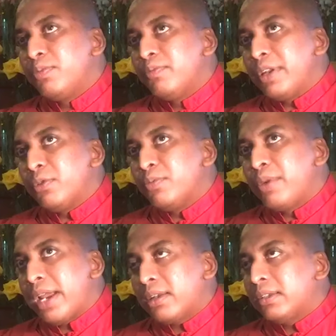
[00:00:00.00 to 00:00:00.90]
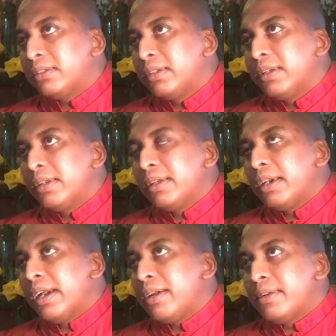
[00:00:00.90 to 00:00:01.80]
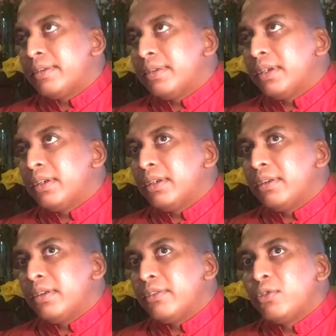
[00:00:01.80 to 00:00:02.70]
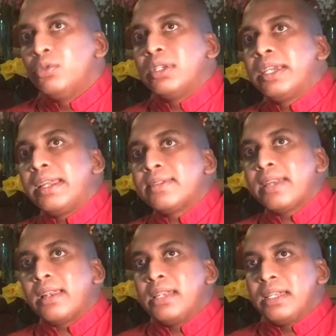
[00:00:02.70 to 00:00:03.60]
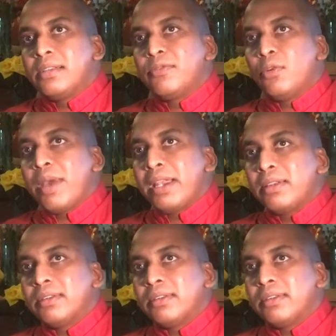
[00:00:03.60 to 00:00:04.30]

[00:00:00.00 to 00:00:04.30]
break a rule against that legal format,